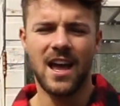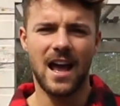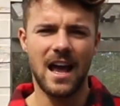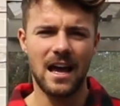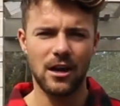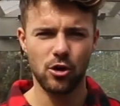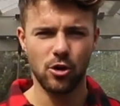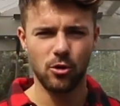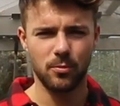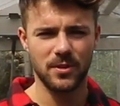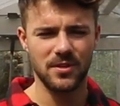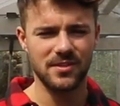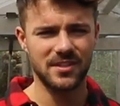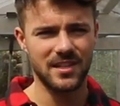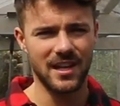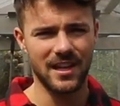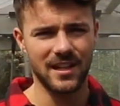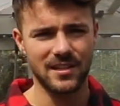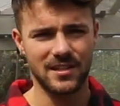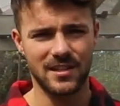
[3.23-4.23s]
I hope you're
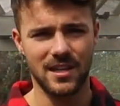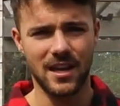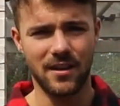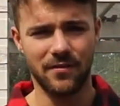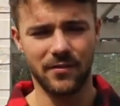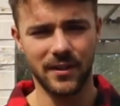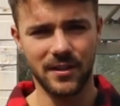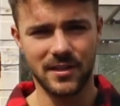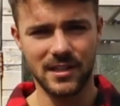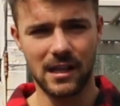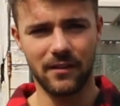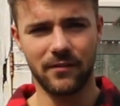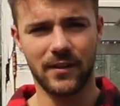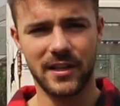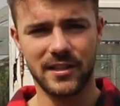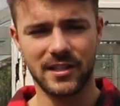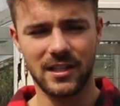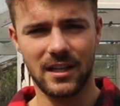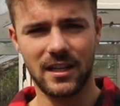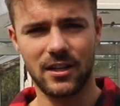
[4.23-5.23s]
staying safe in
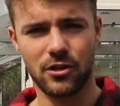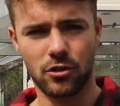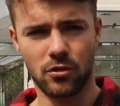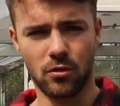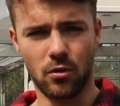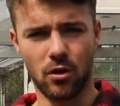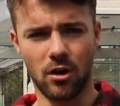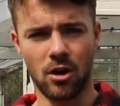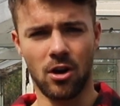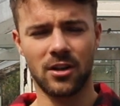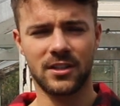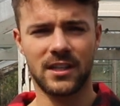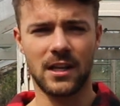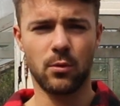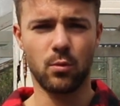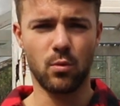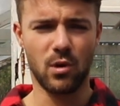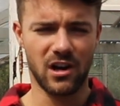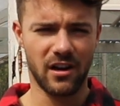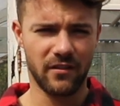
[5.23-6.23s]
self-isolation or
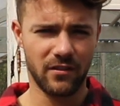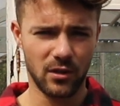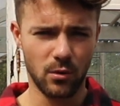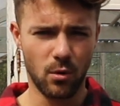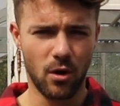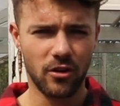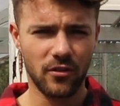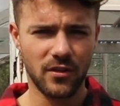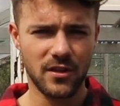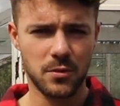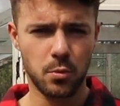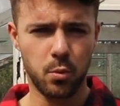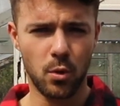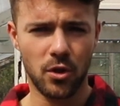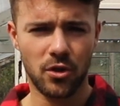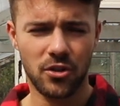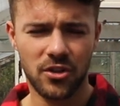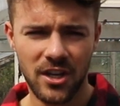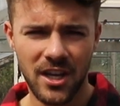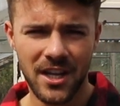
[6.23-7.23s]
lockdown wherever you are in this
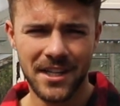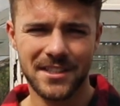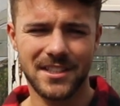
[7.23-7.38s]
world.